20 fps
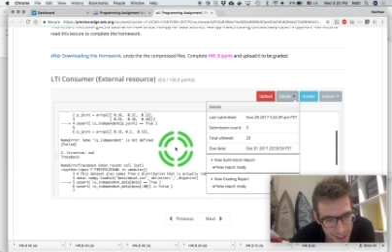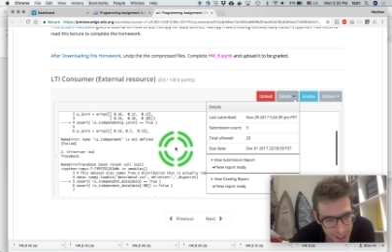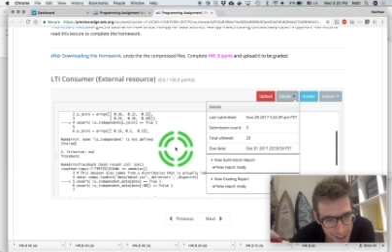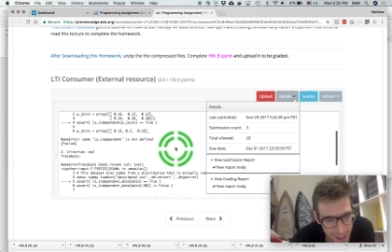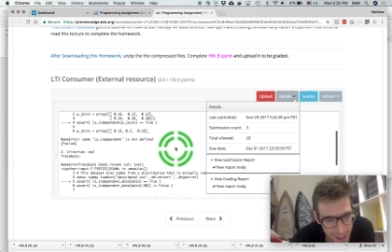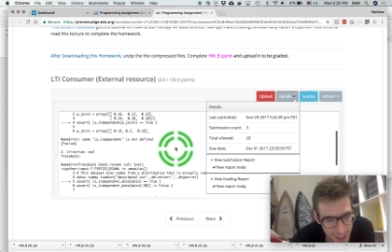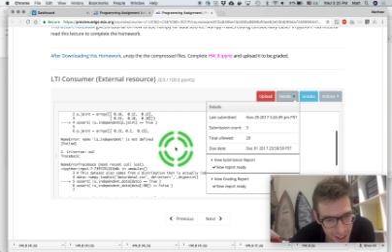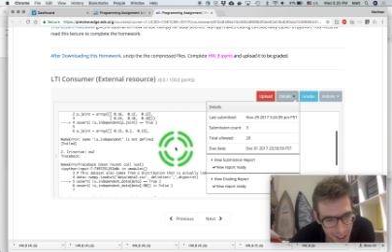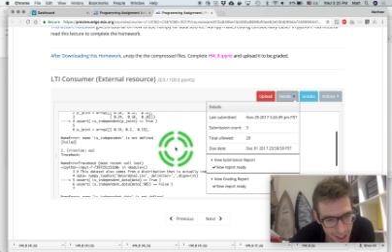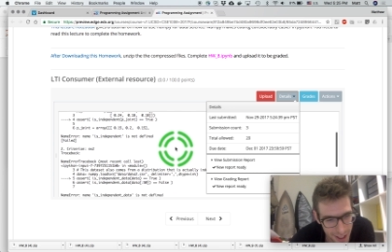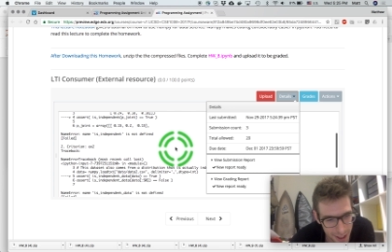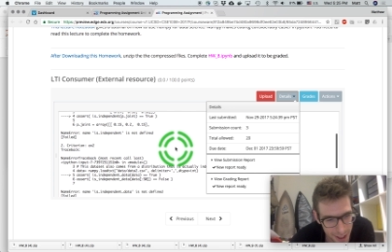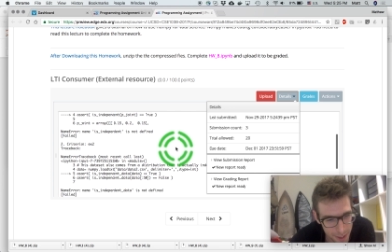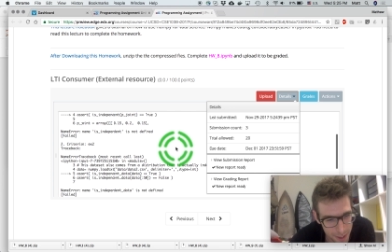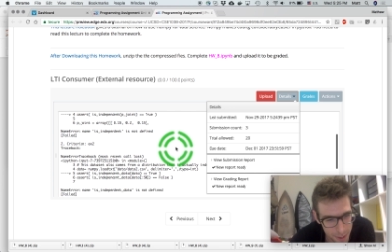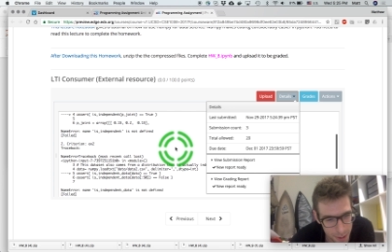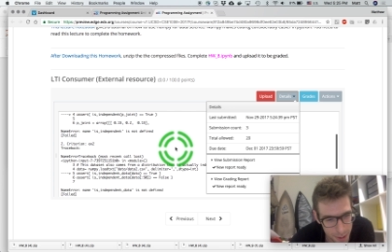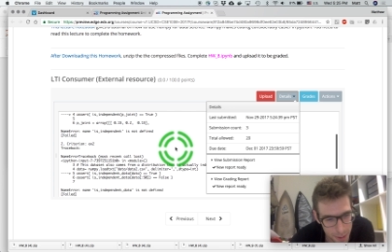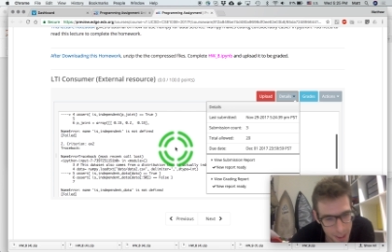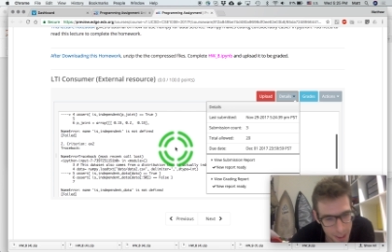
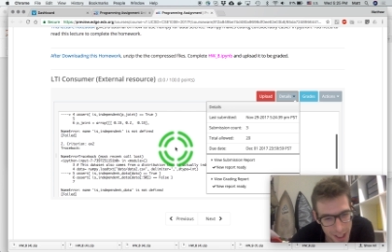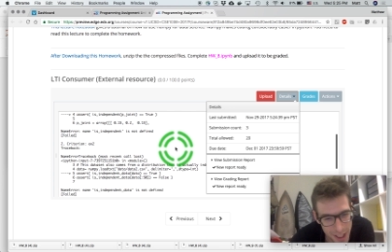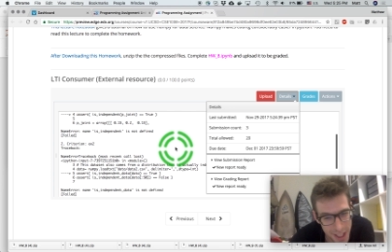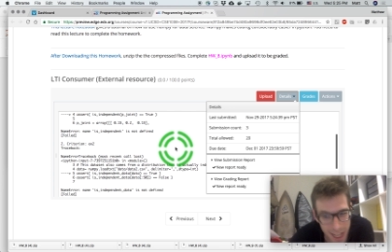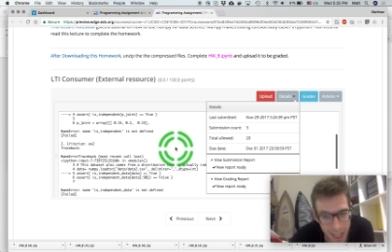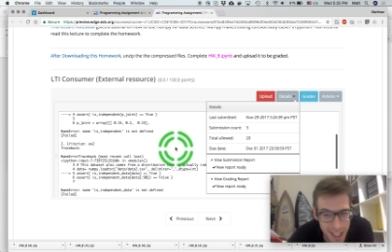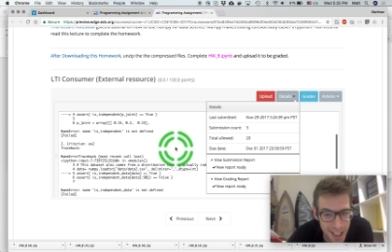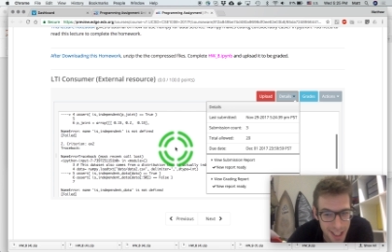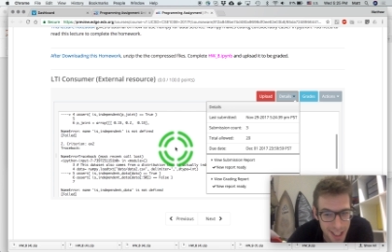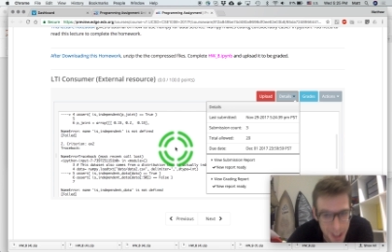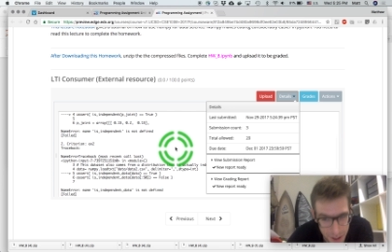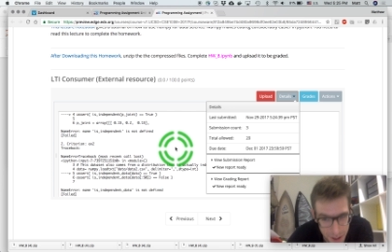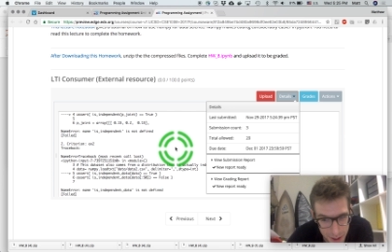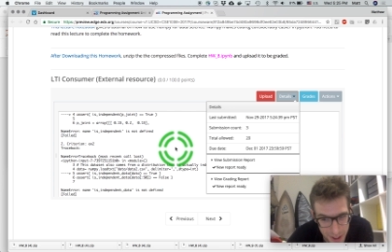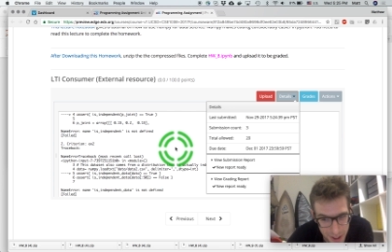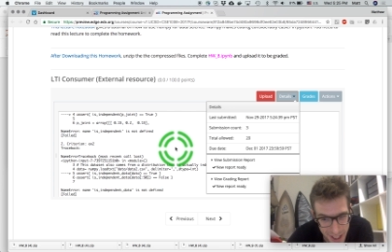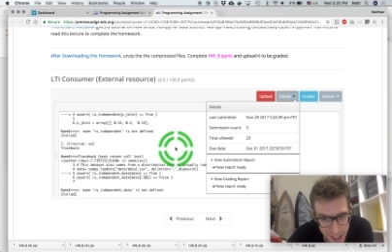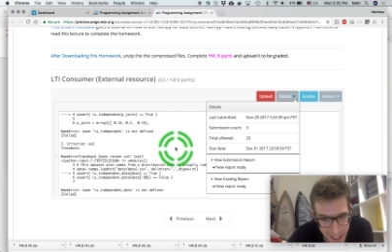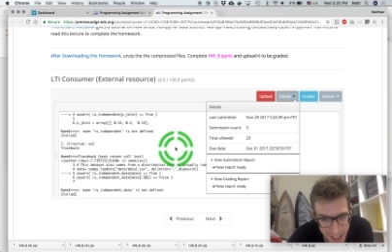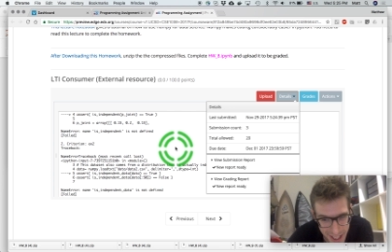were because I didn't do
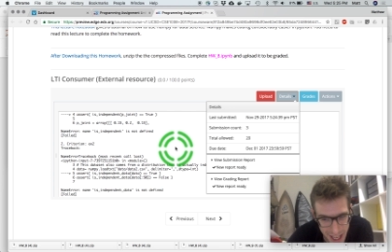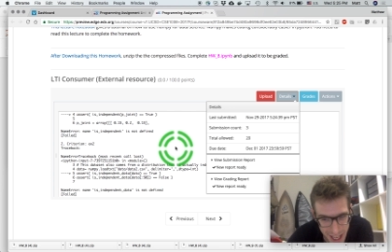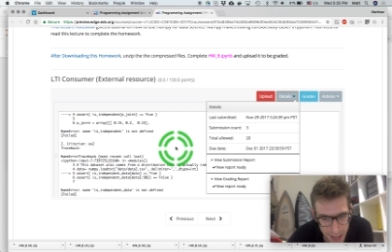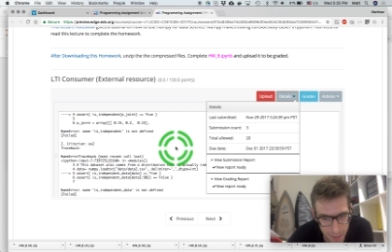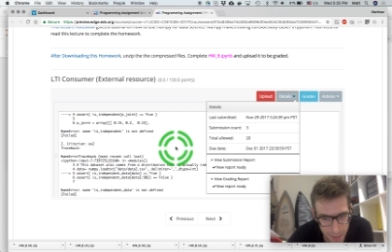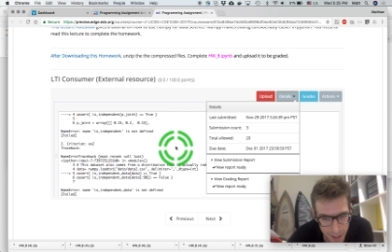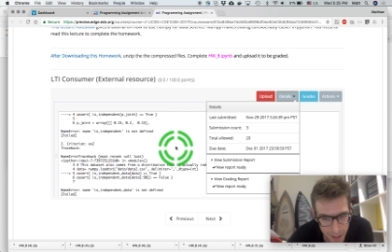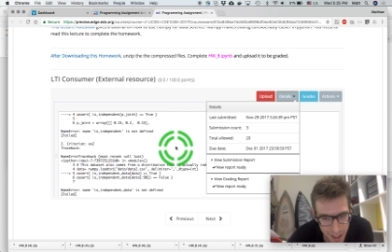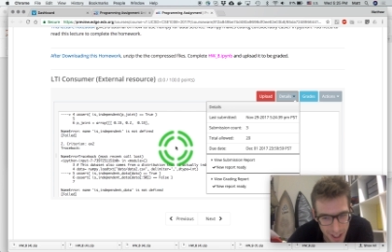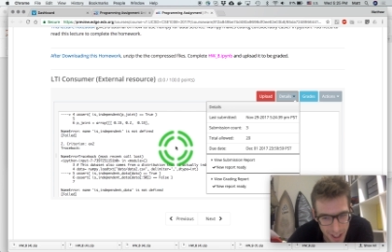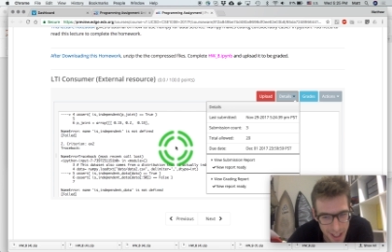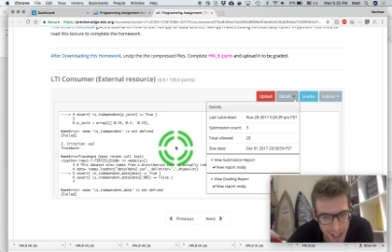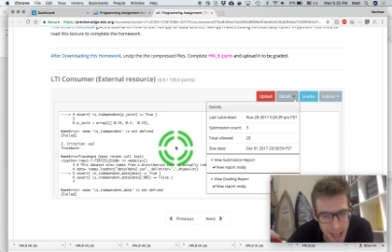the assignment,